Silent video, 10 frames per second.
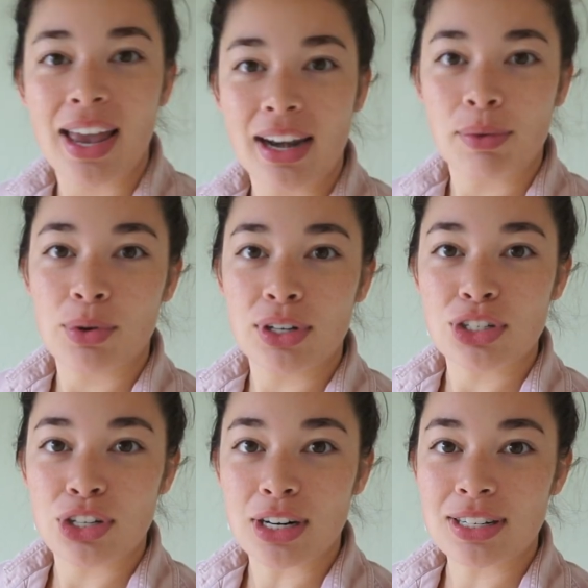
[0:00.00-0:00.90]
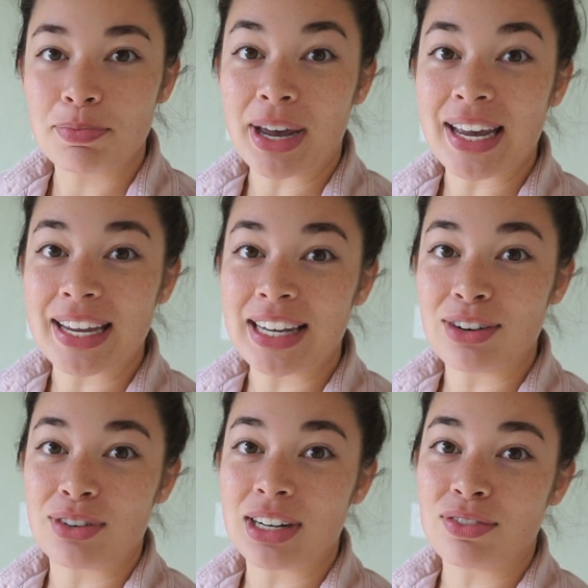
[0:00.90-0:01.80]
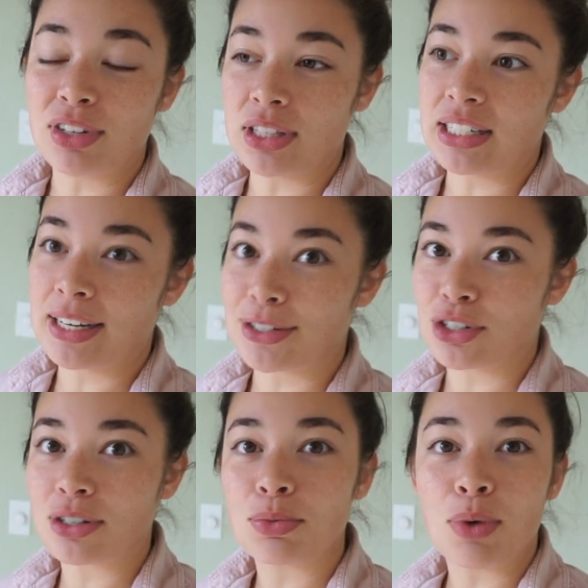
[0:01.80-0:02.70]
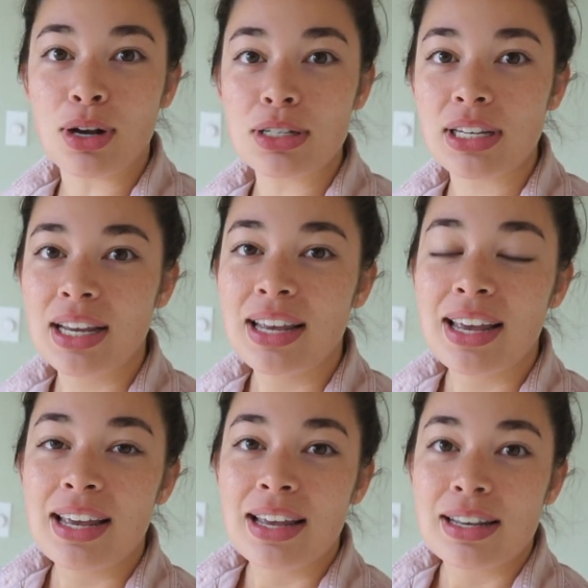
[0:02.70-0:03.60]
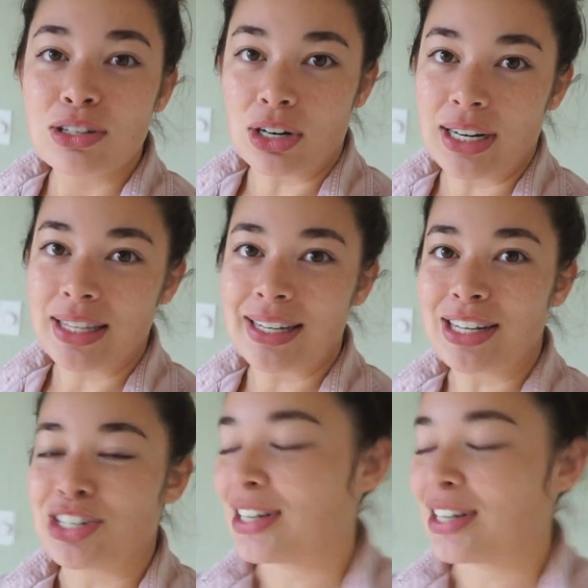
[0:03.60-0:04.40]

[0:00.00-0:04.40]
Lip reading: and I'm going to start by getting rid of all the textured walls, starting in the kitchen.